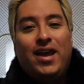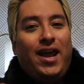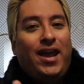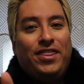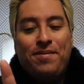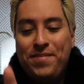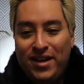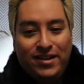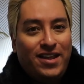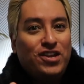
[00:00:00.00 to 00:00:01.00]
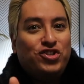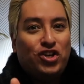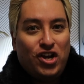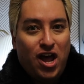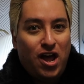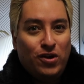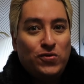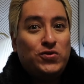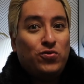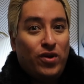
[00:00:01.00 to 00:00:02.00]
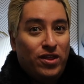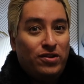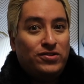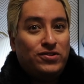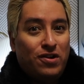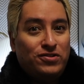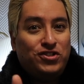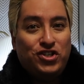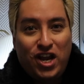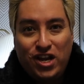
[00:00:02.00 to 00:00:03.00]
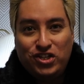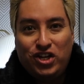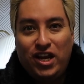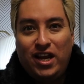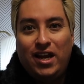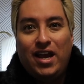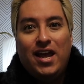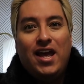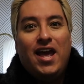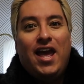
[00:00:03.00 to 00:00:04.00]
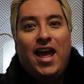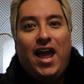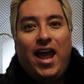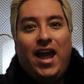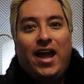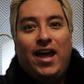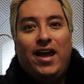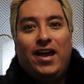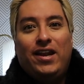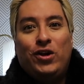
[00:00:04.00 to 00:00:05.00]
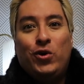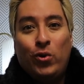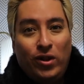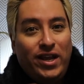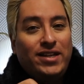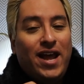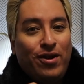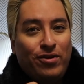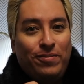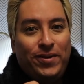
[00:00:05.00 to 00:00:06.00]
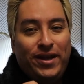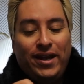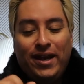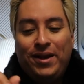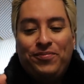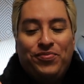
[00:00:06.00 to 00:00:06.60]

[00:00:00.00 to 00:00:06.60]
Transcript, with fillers: Hey, the minute that Chicago's weather starts changing and cooling down a bit,